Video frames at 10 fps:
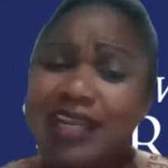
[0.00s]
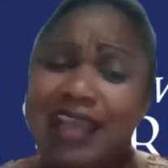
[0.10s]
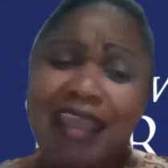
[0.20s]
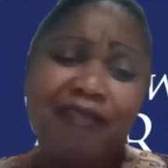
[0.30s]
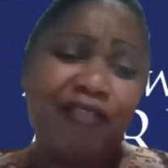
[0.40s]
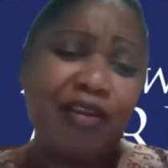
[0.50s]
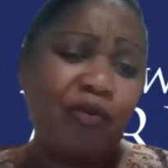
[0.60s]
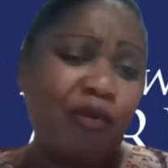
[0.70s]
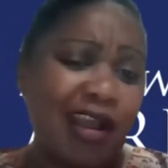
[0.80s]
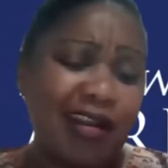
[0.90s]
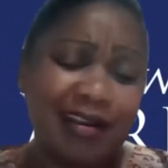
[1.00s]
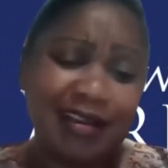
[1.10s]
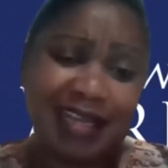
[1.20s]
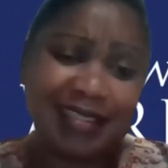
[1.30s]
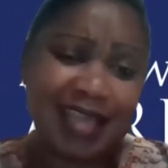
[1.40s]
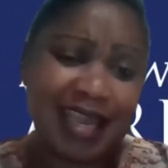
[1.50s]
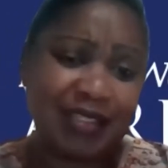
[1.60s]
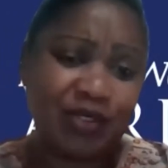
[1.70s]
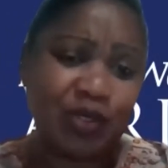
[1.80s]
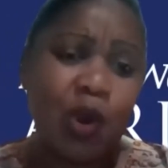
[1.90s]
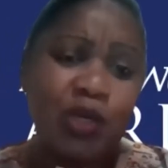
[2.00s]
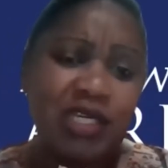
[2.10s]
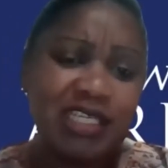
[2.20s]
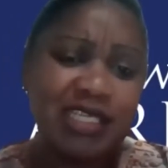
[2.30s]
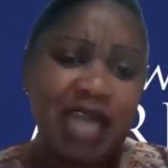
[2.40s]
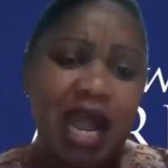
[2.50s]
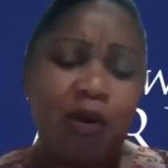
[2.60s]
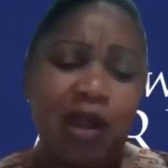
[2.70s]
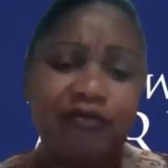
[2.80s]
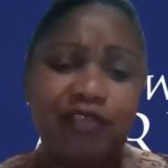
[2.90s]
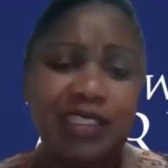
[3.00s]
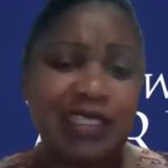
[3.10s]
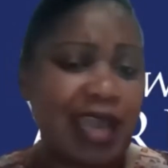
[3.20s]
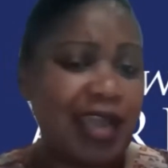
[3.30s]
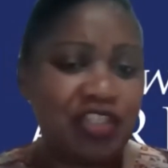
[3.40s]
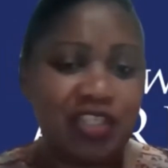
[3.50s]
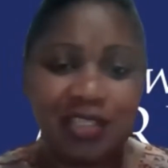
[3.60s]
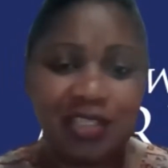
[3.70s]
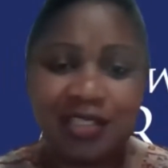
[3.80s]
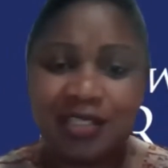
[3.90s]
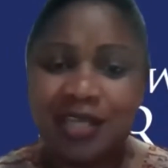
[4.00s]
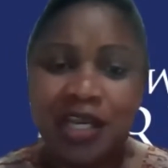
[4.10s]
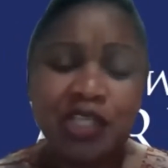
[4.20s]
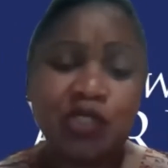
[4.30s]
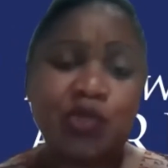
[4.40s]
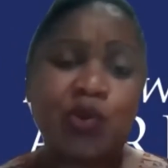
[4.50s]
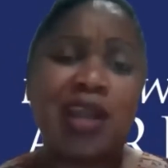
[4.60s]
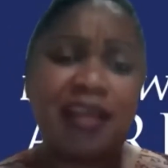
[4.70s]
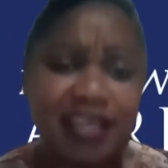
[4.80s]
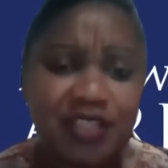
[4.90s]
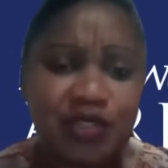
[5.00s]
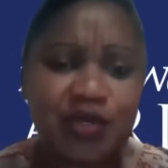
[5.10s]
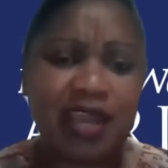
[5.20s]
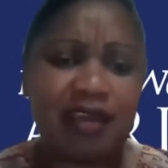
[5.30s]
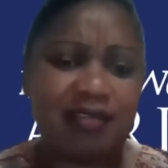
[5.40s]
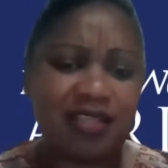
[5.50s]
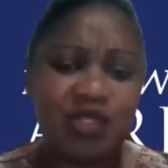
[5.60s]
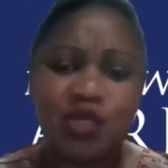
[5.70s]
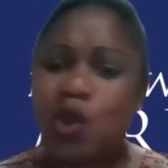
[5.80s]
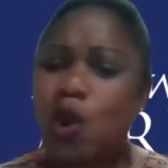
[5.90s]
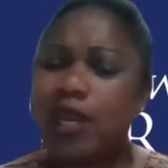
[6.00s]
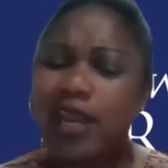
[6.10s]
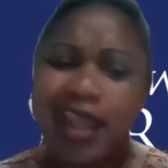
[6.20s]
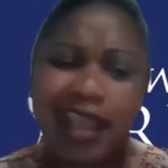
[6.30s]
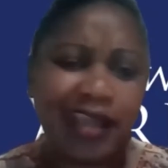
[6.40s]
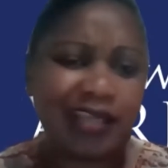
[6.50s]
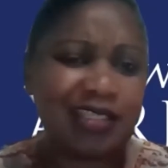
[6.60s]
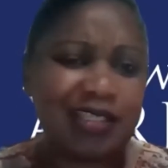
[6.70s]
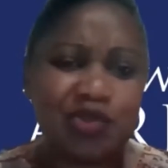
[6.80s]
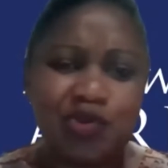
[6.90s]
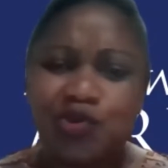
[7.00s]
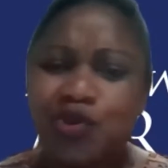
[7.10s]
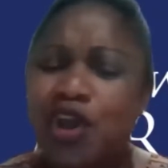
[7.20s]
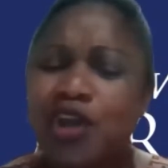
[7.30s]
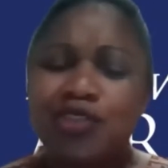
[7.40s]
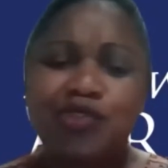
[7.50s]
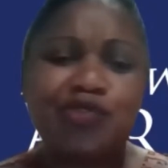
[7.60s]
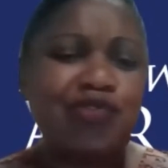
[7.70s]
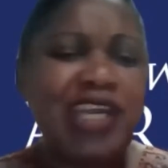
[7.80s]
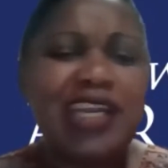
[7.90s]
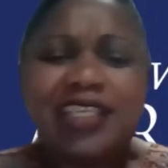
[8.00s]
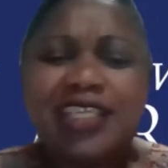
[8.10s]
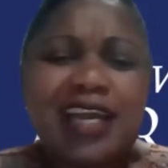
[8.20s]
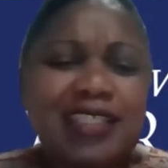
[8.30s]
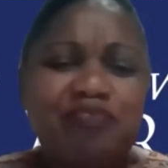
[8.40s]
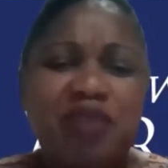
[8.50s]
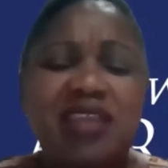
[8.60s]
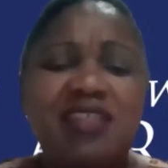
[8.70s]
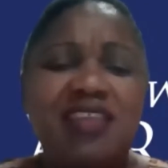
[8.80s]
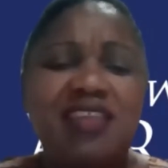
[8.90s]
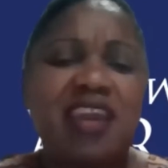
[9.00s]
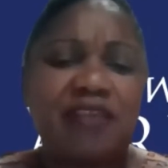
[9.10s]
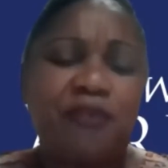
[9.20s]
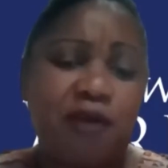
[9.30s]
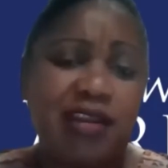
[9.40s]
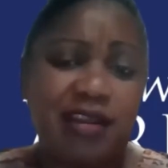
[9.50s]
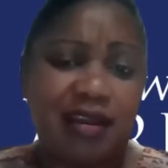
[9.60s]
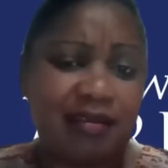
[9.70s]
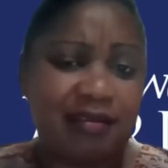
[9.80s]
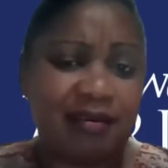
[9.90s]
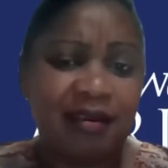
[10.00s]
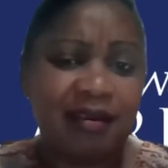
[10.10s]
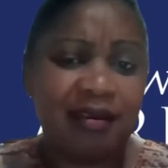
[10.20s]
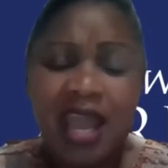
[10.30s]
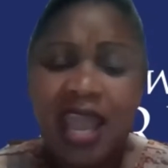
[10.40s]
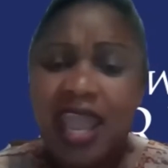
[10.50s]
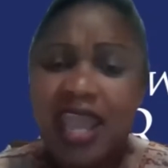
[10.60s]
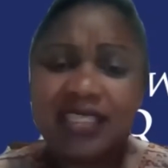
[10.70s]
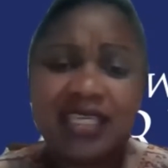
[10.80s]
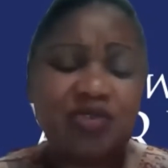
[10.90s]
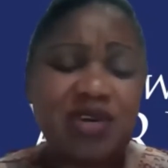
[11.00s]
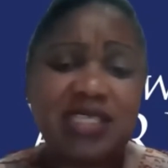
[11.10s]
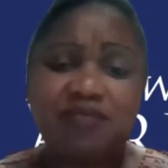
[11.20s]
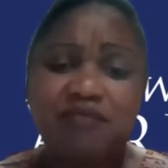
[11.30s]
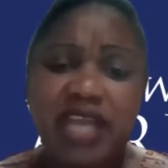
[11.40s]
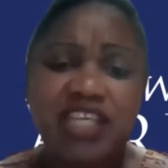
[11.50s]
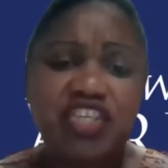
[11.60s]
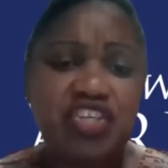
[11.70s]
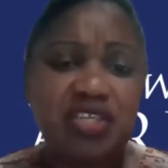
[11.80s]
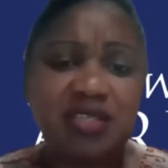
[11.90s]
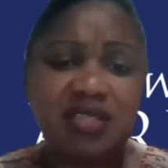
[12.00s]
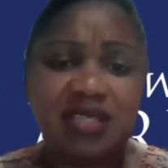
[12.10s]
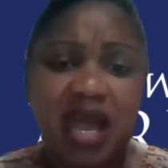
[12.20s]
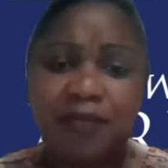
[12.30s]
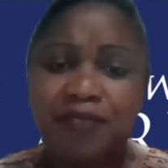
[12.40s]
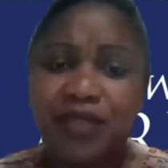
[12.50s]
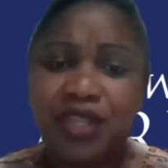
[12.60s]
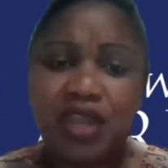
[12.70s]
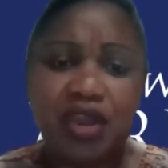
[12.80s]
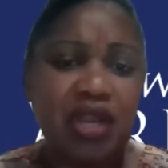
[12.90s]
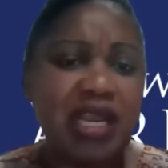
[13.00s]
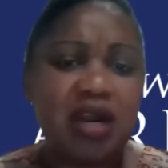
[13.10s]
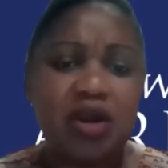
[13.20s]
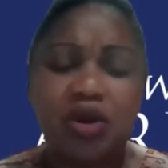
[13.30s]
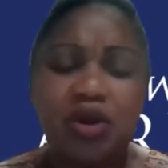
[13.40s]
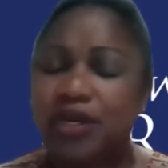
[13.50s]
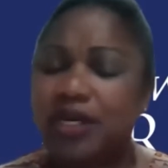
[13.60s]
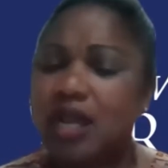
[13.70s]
everyone that has honored our invitation to gather together, to connect, to really just be there for one another. As it was mentioned earlier on,